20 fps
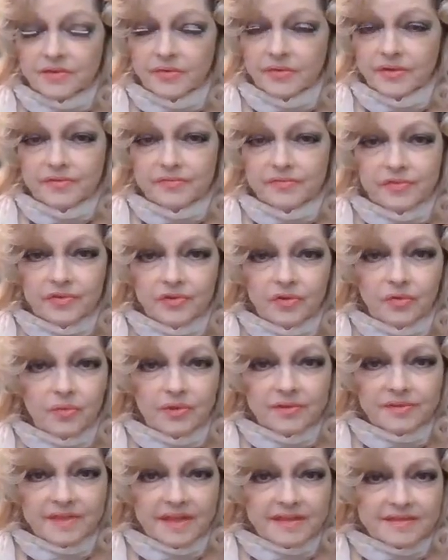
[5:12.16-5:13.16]
So if you don't
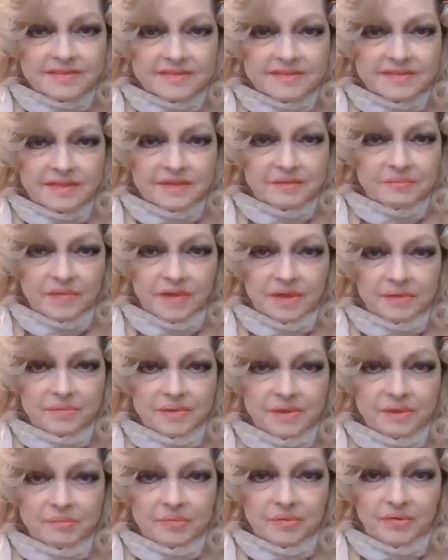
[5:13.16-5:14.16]
want that seen by
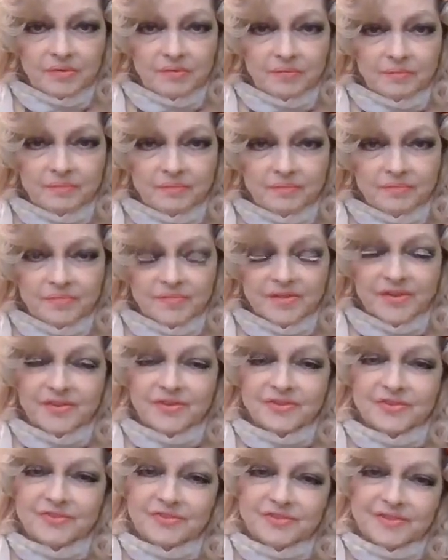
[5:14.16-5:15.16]
people,
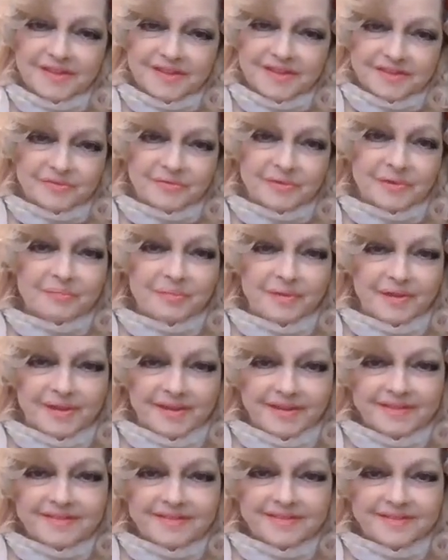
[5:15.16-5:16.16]
you need to
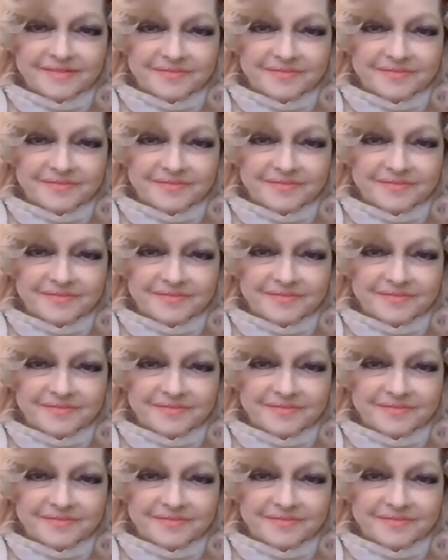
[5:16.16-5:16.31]
repent.